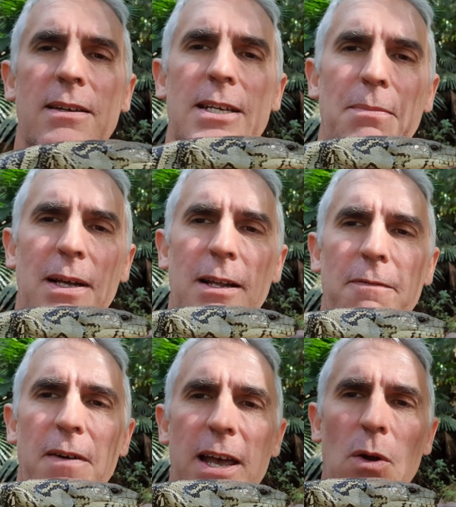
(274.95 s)
typically
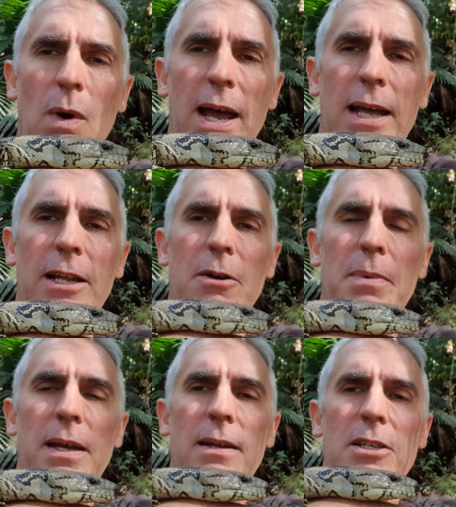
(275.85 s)
fade away a little
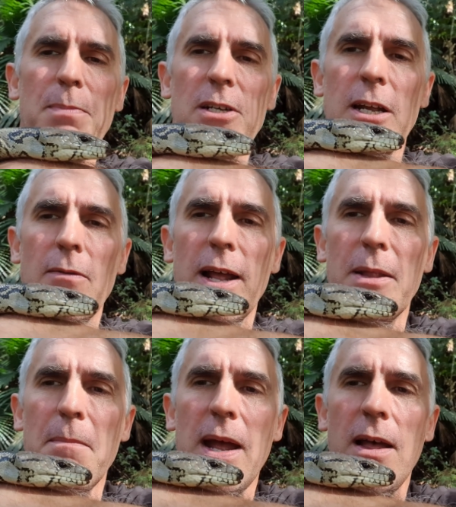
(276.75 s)
bit, especially around the
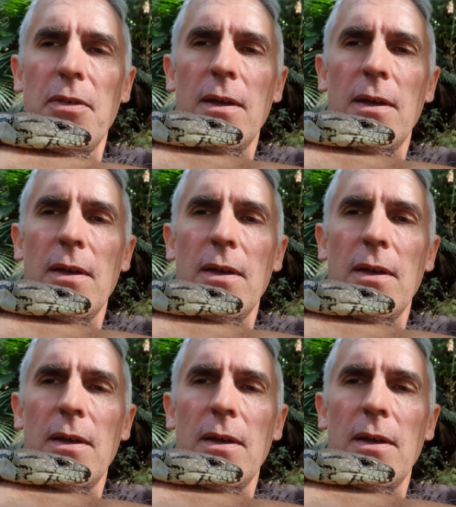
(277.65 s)
mouth,